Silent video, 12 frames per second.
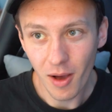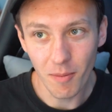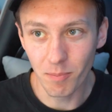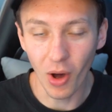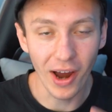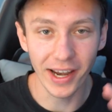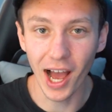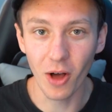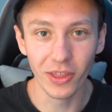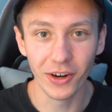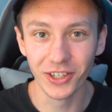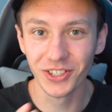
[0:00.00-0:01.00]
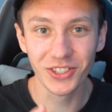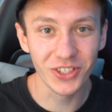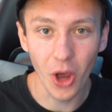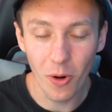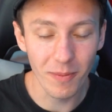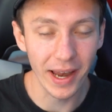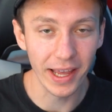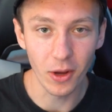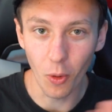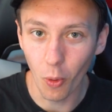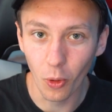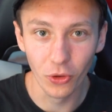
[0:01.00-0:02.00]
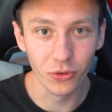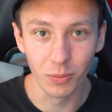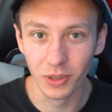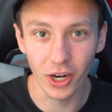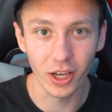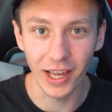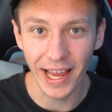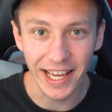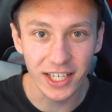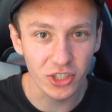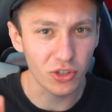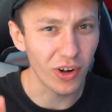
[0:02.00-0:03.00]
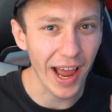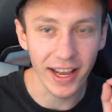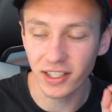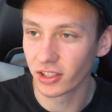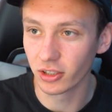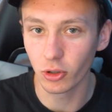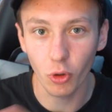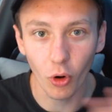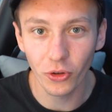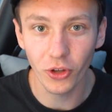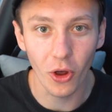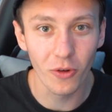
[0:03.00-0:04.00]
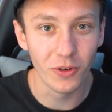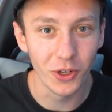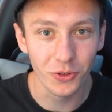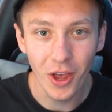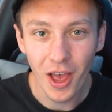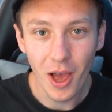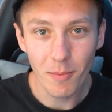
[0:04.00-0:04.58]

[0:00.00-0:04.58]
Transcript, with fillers: by now, there are so many awesome kind of Easter eggs and crossovers